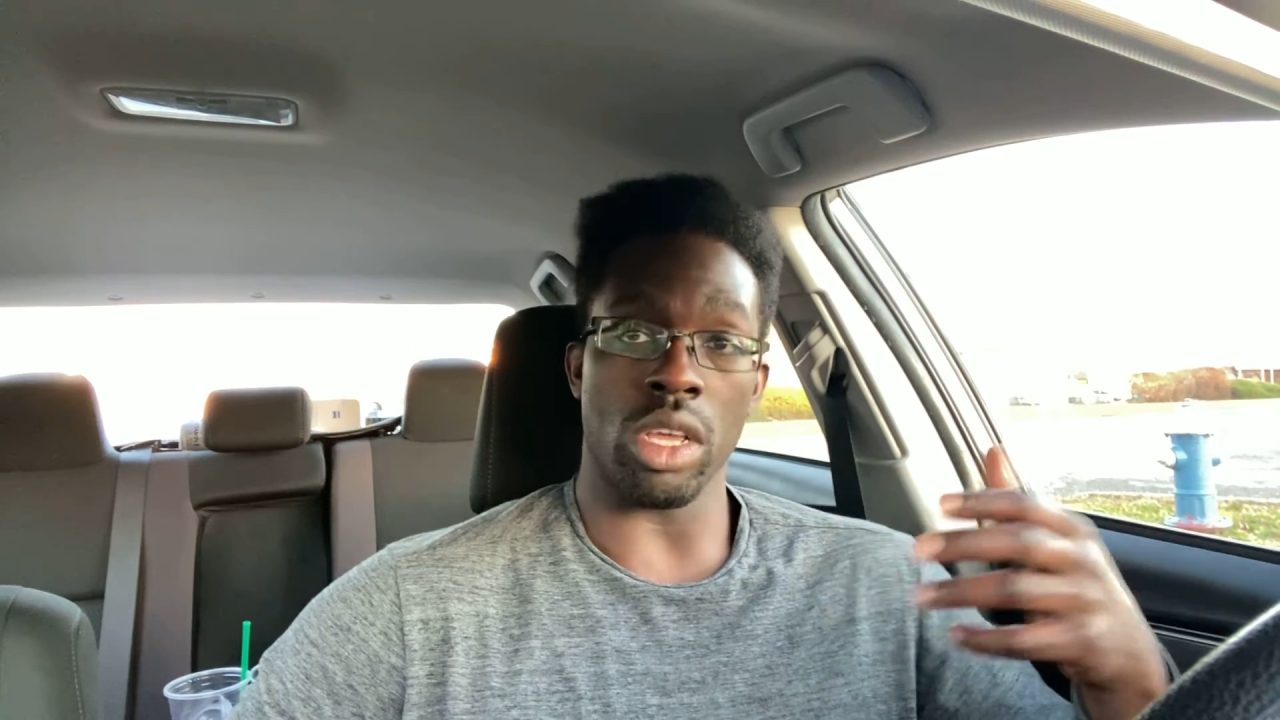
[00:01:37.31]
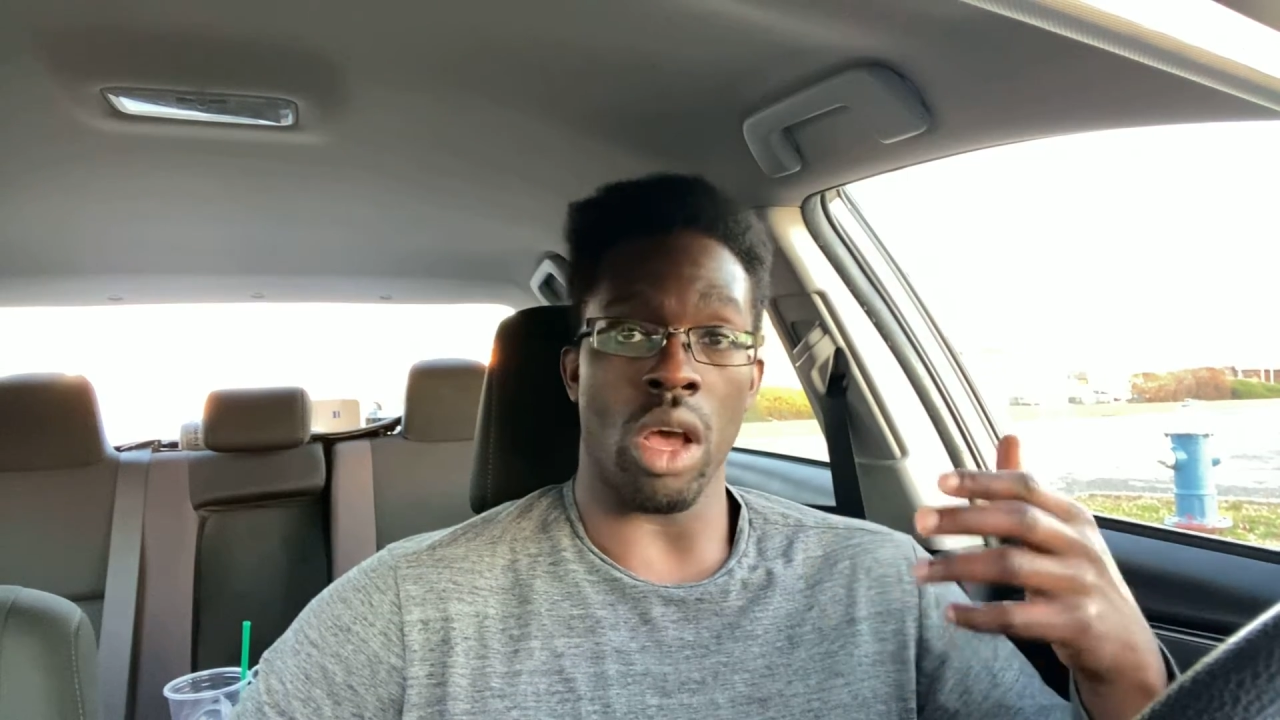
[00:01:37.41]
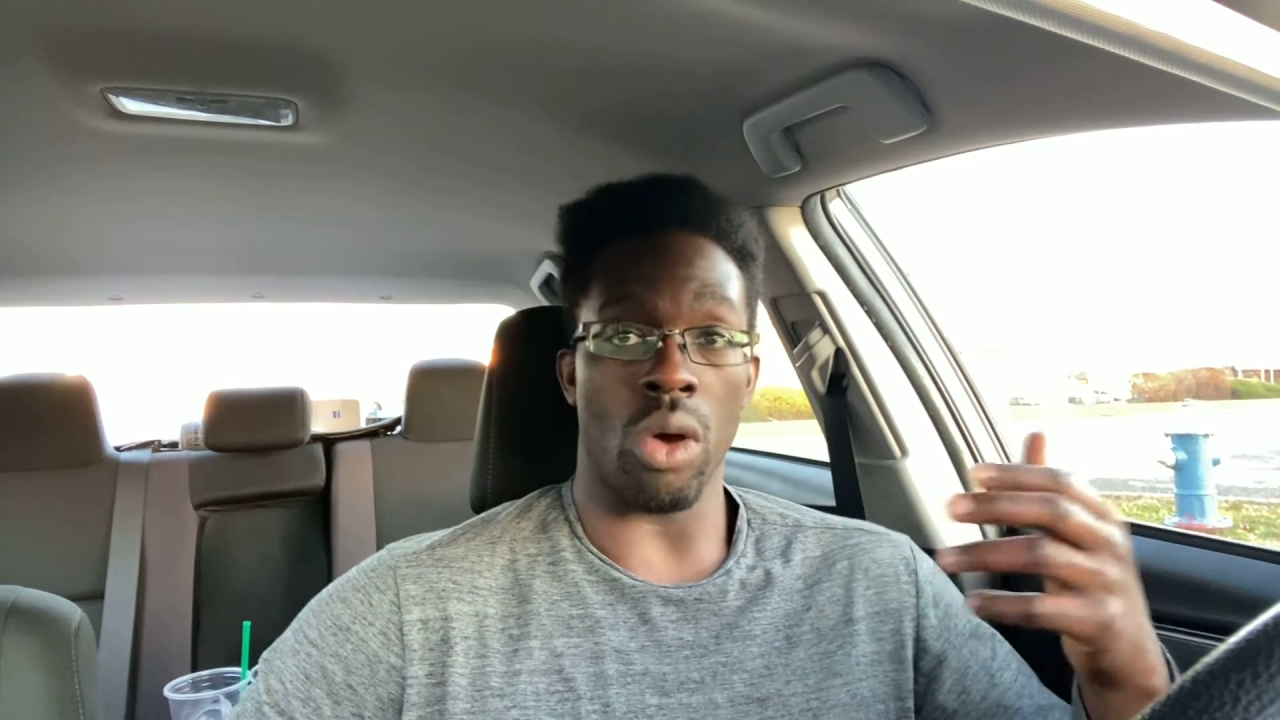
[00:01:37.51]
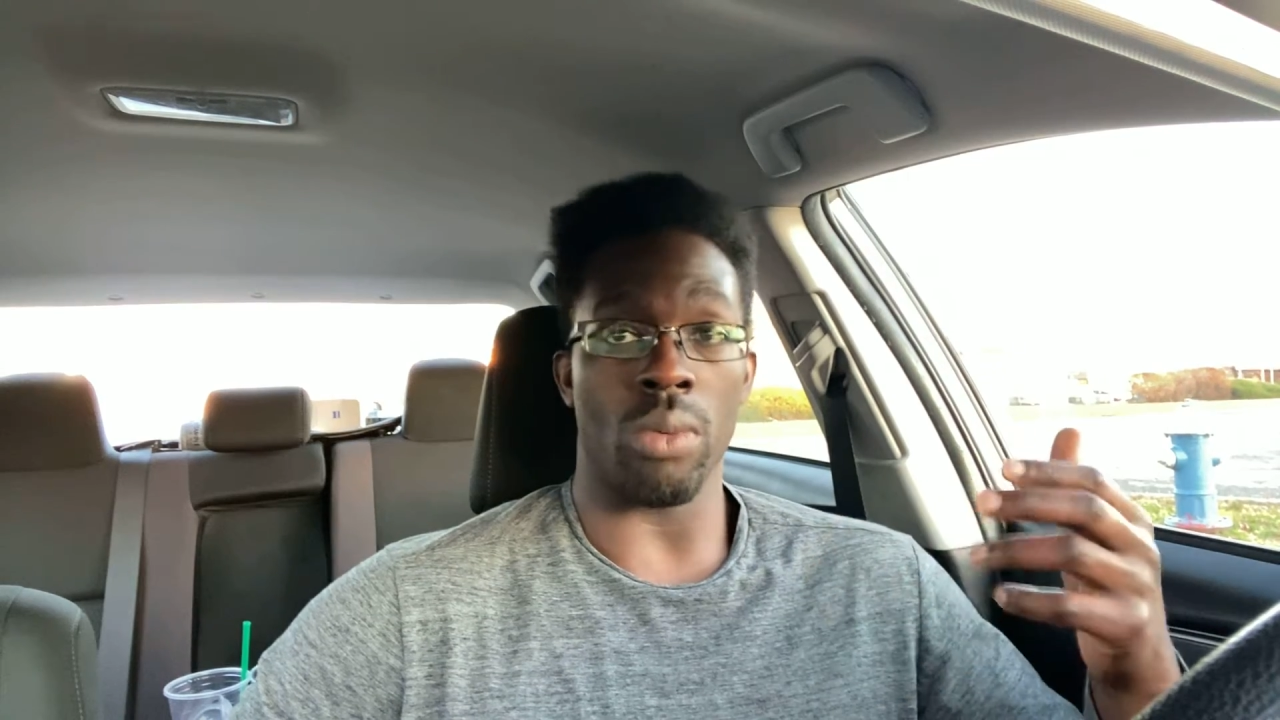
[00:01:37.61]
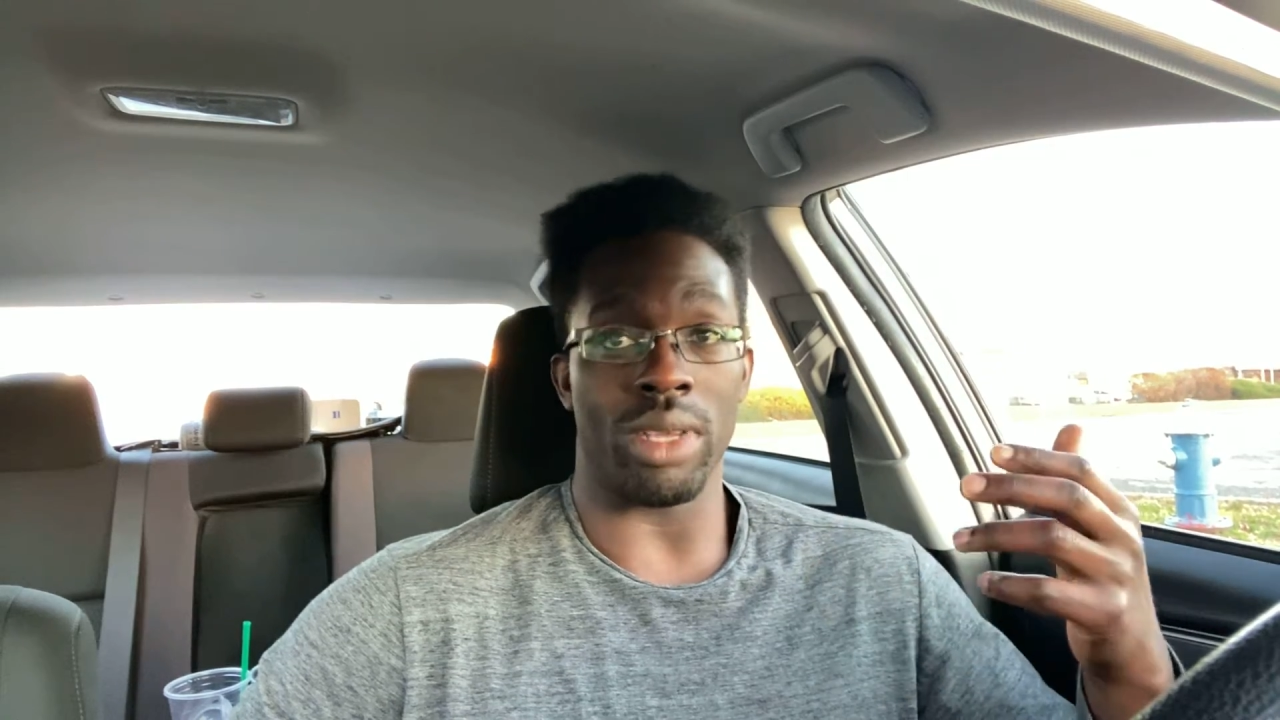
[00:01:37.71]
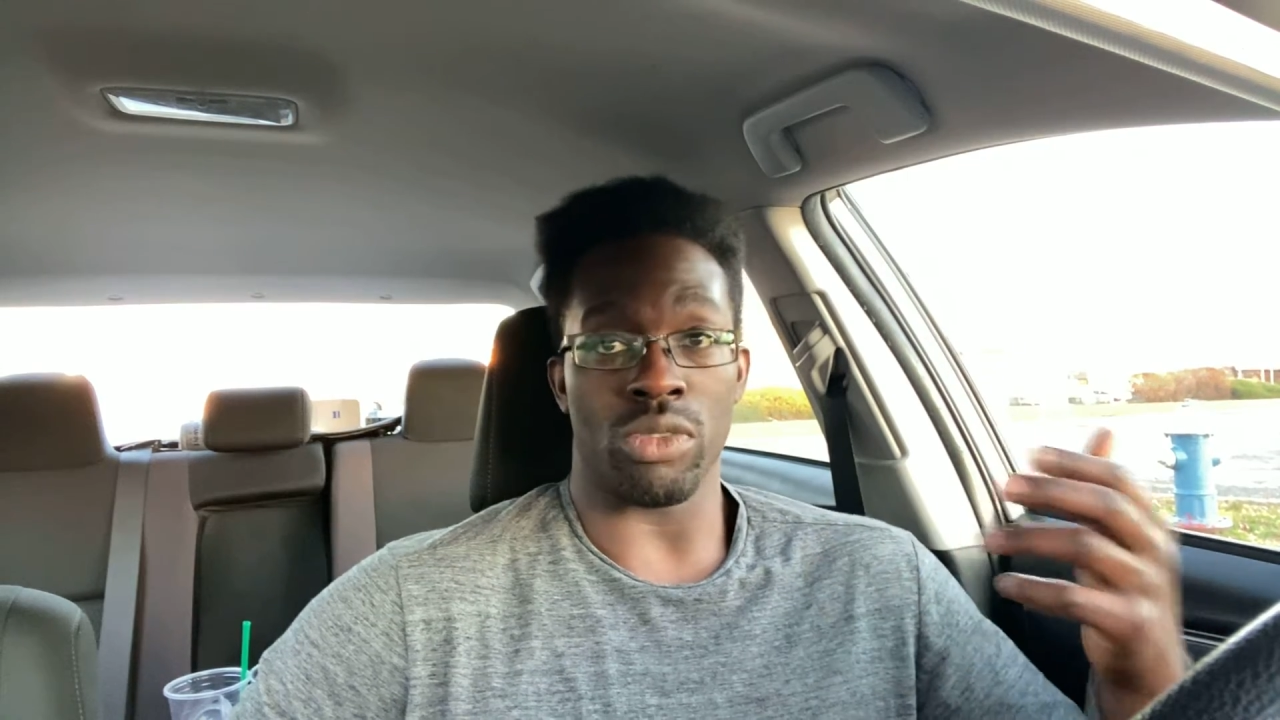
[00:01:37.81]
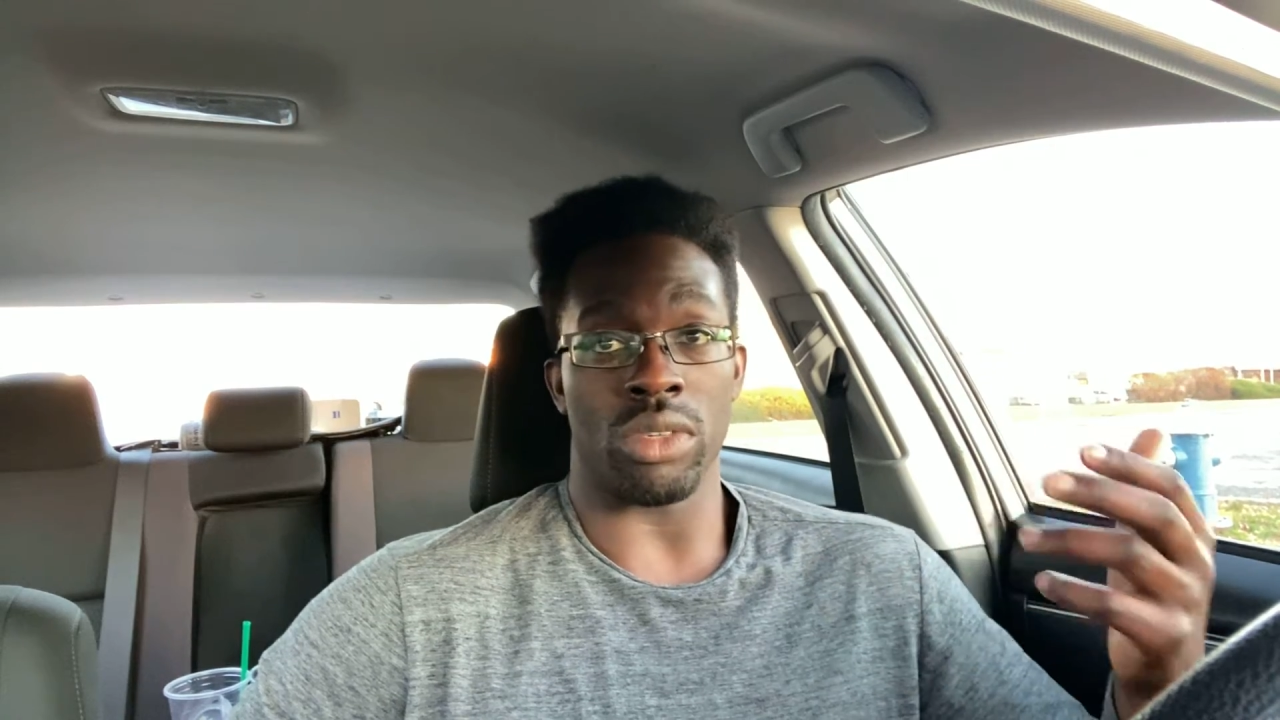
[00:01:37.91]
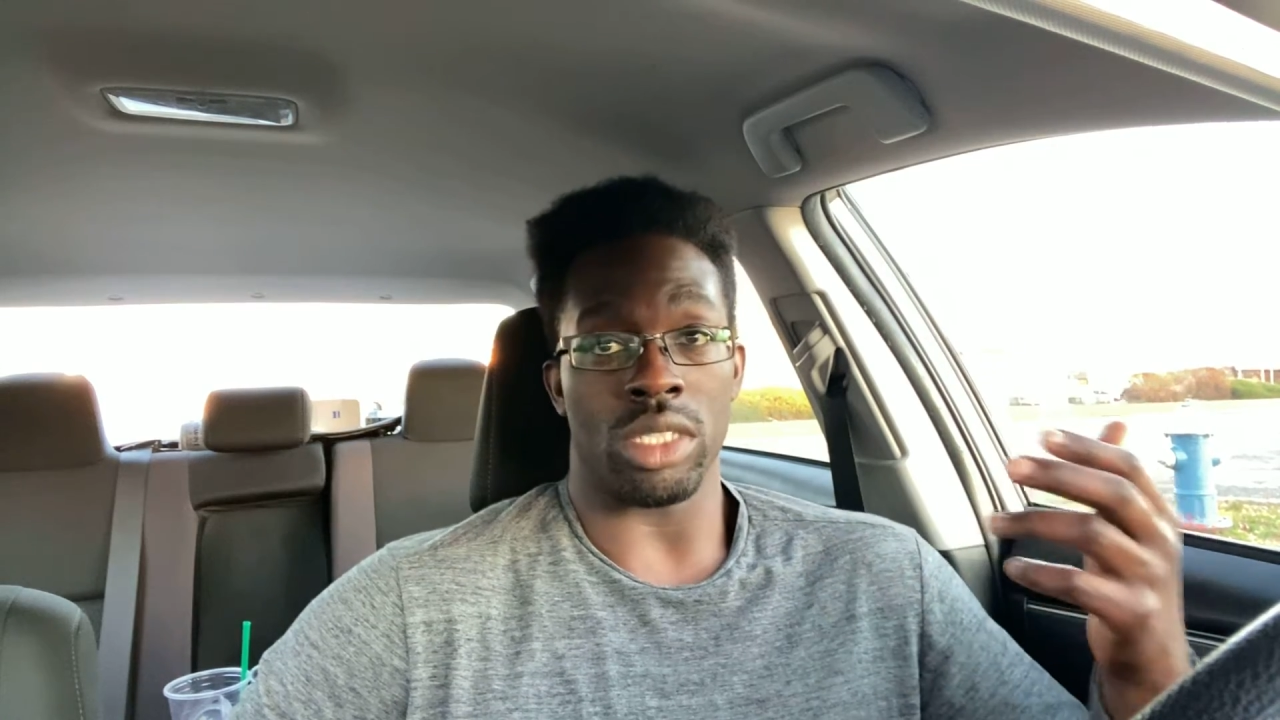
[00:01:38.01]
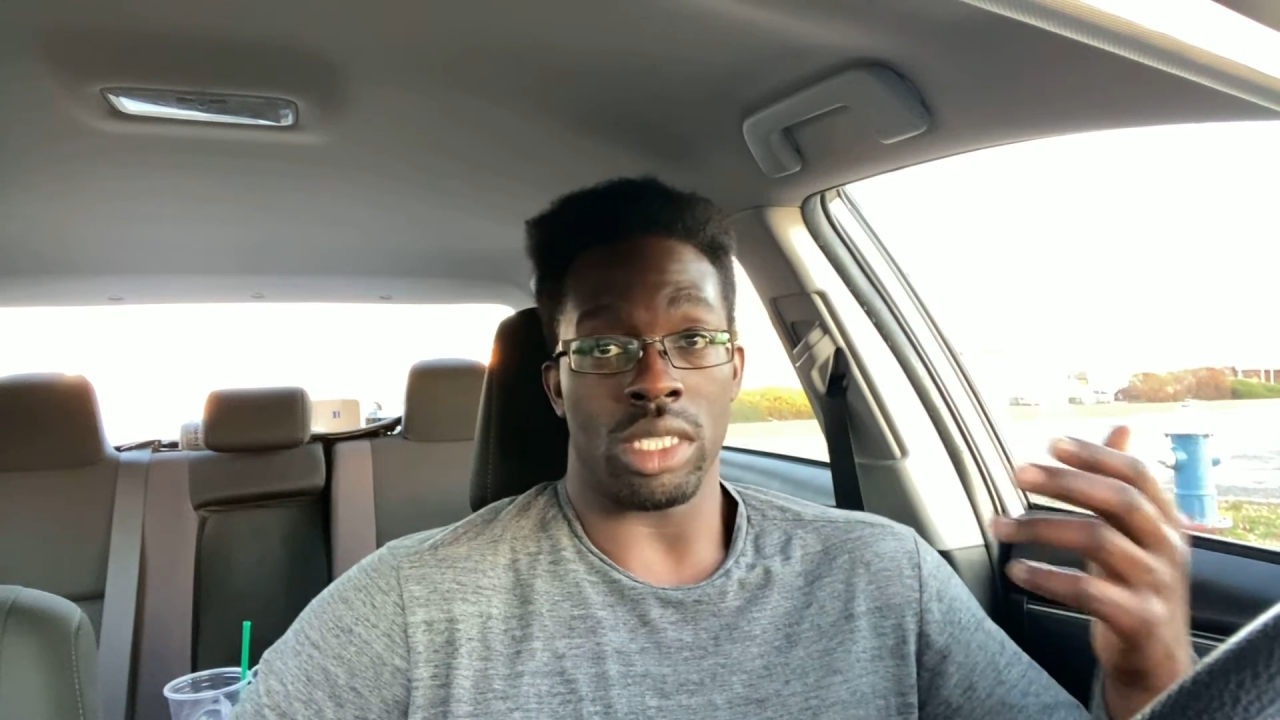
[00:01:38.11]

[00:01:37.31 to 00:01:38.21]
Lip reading: hope is for